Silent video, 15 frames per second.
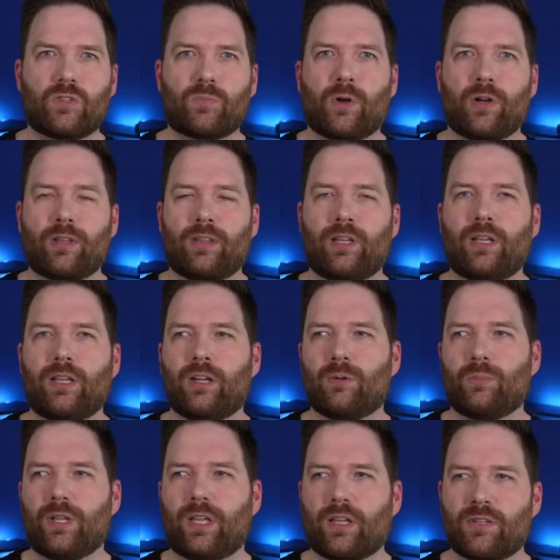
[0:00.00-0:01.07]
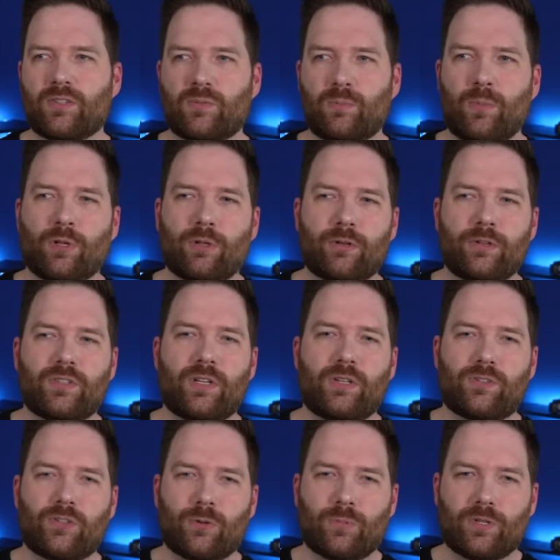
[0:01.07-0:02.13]
smart thing here because Miller's
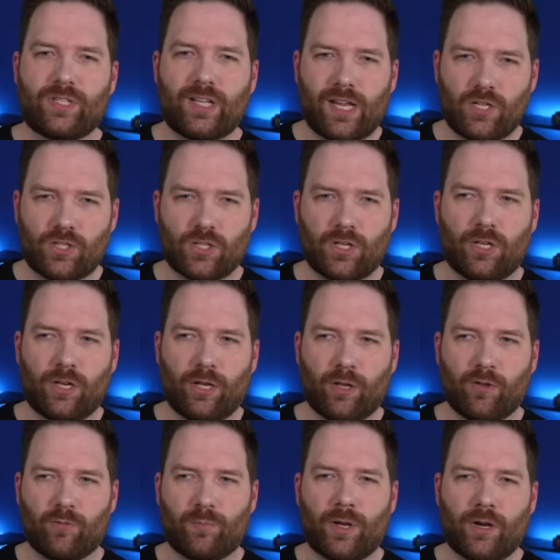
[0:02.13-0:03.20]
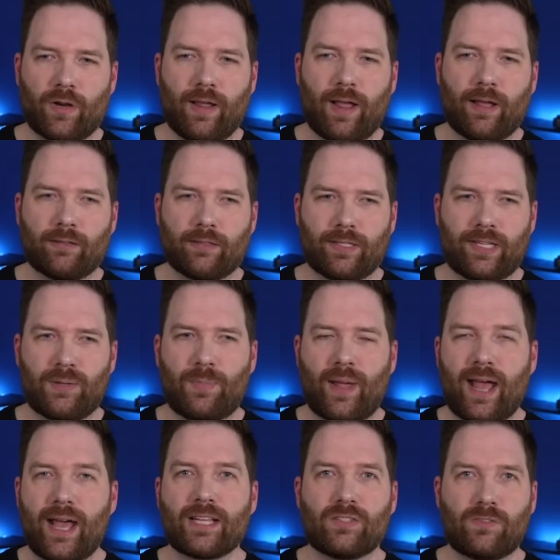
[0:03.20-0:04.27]
interpretation of Barry Allen in
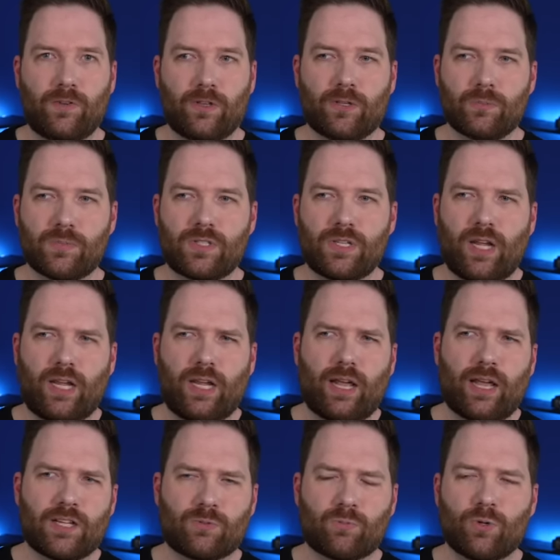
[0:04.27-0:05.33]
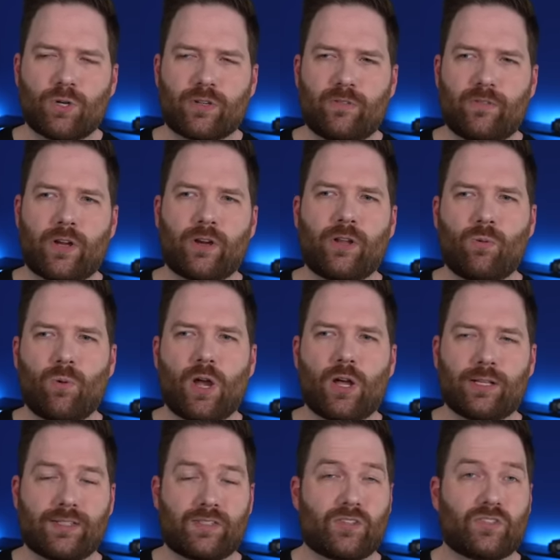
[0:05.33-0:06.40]
past films has worked very
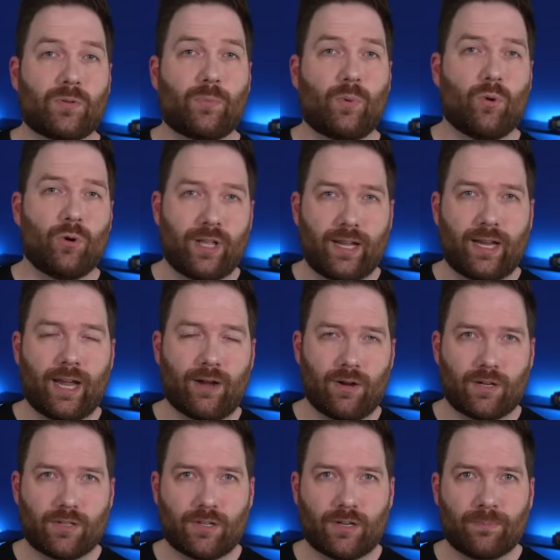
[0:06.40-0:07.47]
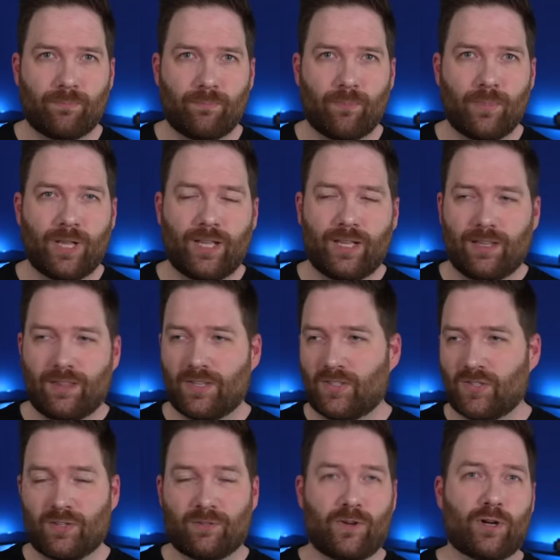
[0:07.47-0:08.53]
well as a supporting character. This
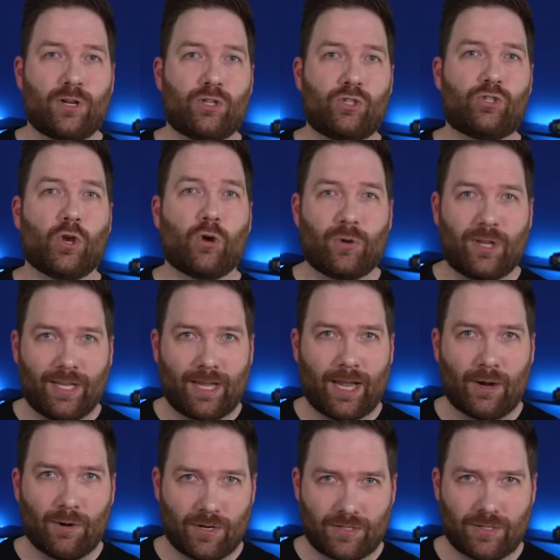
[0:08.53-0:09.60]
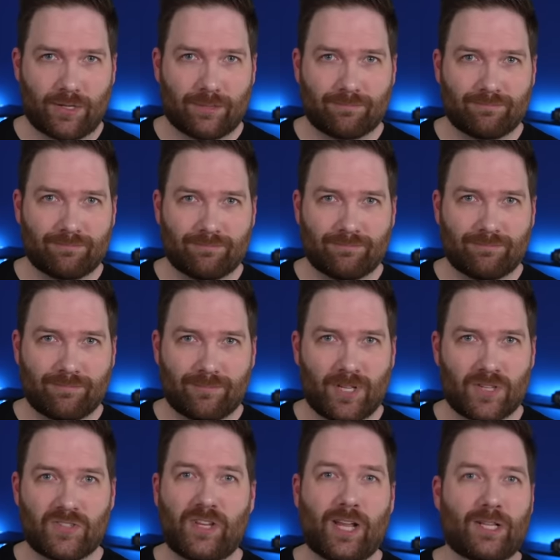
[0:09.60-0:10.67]
is a very jokey character
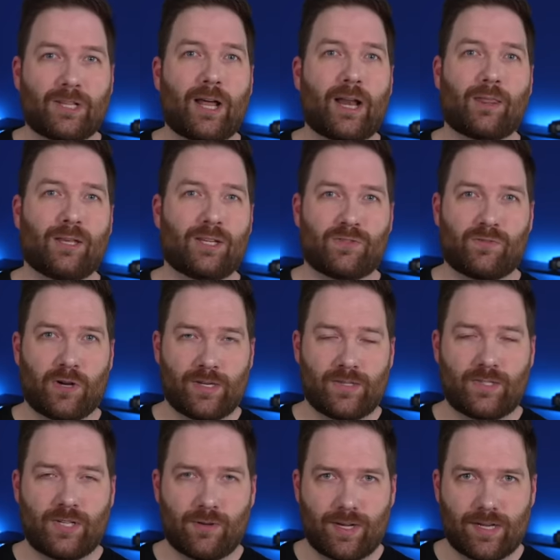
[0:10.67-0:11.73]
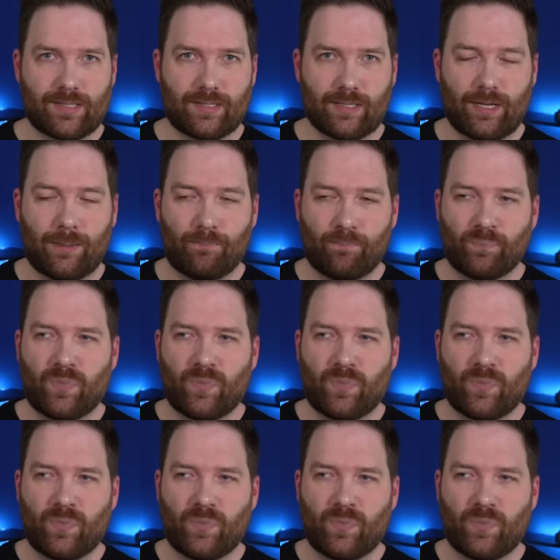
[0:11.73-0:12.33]
doesn't take a lot of things very seriously